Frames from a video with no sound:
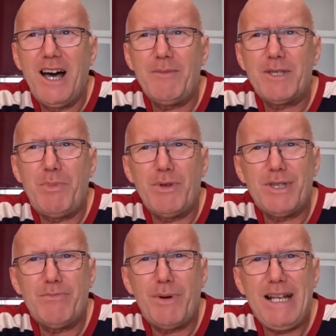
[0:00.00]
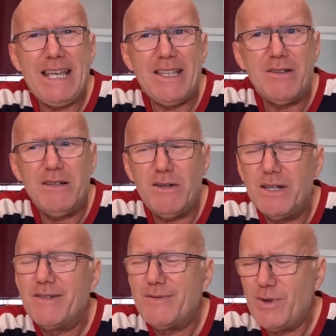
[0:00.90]
I'm sponsored by Lidl.
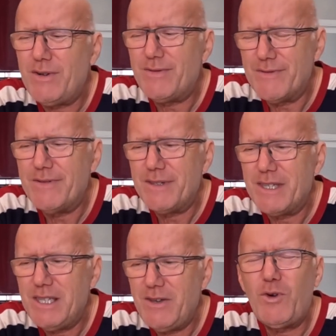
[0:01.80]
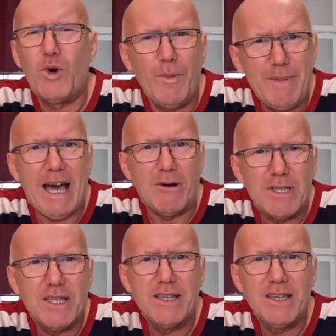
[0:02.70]
Well, you've caught me
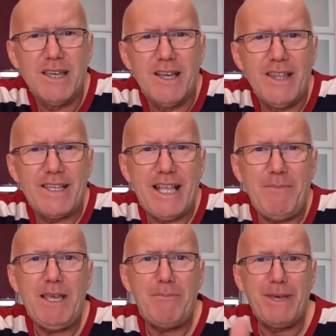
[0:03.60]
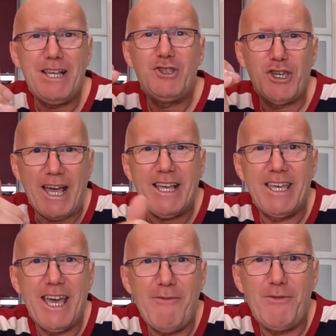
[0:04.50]
out. They send me a big
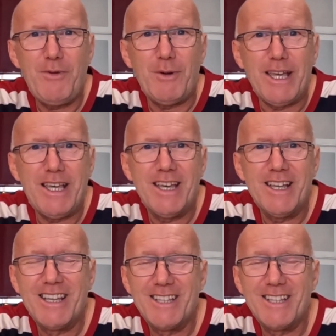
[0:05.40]
check every week.